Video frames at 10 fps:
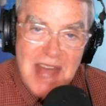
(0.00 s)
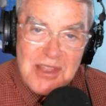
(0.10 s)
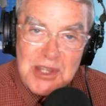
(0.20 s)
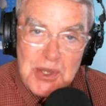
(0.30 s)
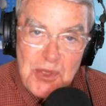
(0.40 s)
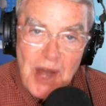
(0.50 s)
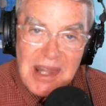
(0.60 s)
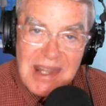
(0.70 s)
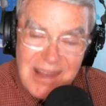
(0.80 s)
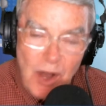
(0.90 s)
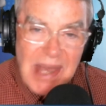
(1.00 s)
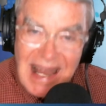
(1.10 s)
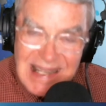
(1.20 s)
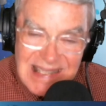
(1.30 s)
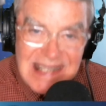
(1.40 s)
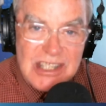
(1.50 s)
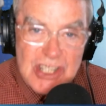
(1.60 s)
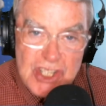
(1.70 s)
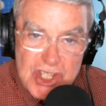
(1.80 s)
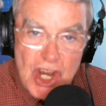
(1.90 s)
that you thought, okay, I need to
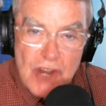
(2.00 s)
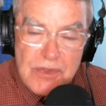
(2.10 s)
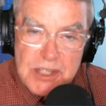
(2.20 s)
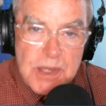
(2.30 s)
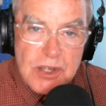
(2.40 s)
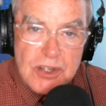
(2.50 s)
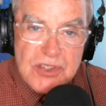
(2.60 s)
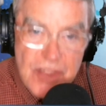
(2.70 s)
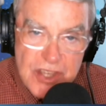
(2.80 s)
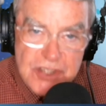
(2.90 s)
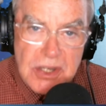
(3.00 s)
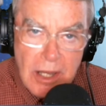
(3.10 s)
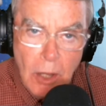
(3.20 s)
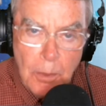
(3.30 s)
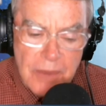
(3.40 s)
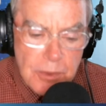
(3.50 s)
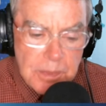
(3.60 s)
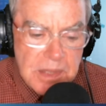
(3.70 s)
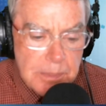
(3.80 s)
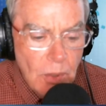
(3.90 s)
share this because this could help other
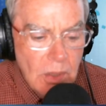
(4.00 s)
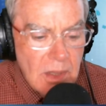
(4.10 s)
people?